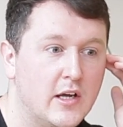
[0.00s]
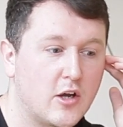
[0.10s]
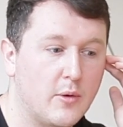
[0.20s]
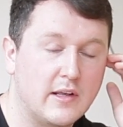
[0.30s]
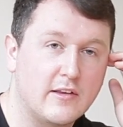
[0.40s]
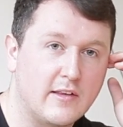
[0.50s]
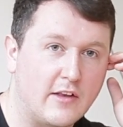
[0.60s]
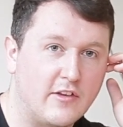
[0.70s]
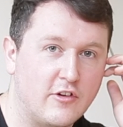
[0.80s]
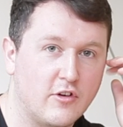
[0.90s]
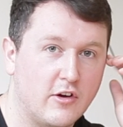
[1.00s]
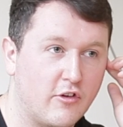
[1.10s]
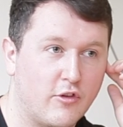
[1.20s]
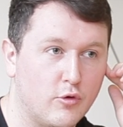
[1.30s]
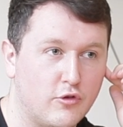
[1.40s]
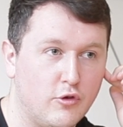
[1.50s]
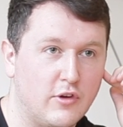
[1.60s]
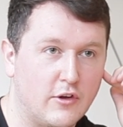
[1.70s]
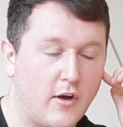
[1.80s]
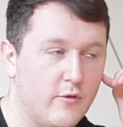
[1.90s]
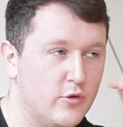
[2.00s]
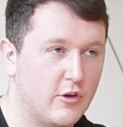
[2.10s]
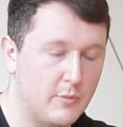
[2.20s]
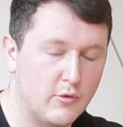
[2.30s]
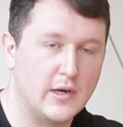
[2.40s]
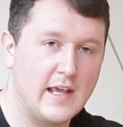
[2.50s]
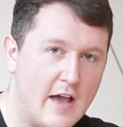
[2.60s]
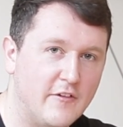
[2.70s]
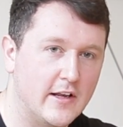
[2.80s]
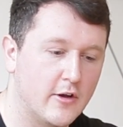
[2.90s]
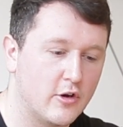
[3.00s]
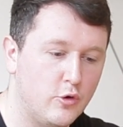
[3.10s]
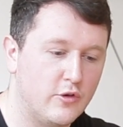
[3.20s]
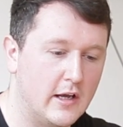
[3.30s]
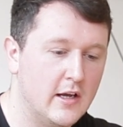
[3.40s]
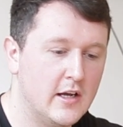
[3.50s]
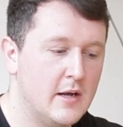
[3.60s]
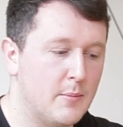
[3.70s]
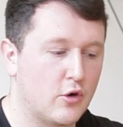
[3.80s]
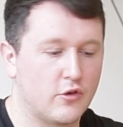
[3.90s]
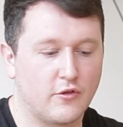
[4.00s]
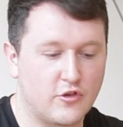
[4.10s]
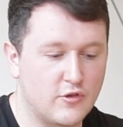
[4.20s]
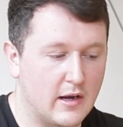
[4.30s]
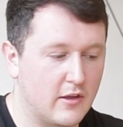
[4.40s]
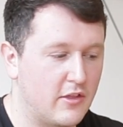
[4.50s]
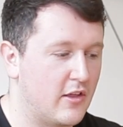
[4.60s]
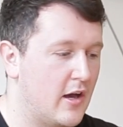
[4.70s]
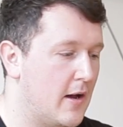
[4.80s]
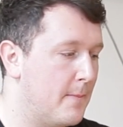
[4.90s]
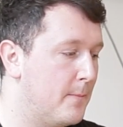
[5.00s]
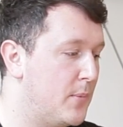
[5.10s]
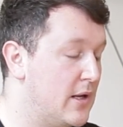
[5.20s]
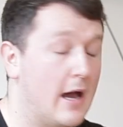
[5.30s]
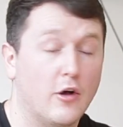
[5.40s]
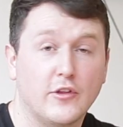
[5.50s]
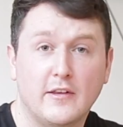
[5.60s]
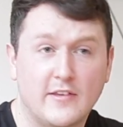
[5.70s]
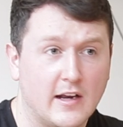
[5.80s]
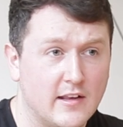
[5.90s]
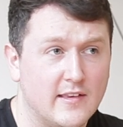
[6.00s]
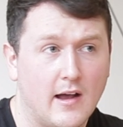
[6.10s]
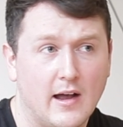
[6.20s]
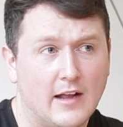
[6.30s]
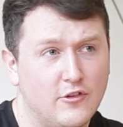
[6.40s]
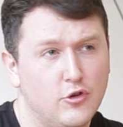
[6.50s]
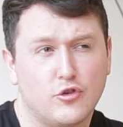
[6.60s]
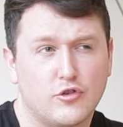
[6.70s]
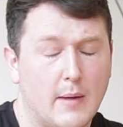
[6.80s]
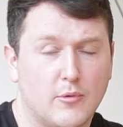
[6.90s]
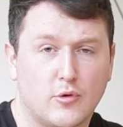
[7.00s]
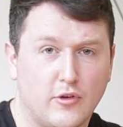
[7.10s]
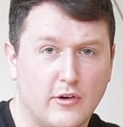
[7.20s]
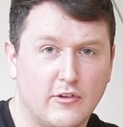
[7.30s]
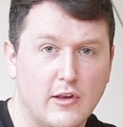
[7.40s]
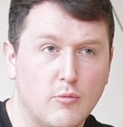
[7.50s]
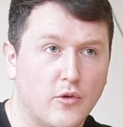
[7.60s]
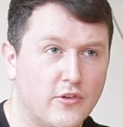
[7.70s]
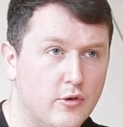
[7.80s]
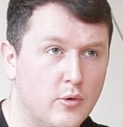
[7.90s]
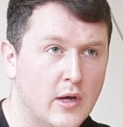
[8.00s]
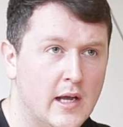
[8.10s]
going into that session. I just thought 265 would just be really heavy and I'd lose it because of strength. But yeah, on the second set, I had to use straps because I just didn't want to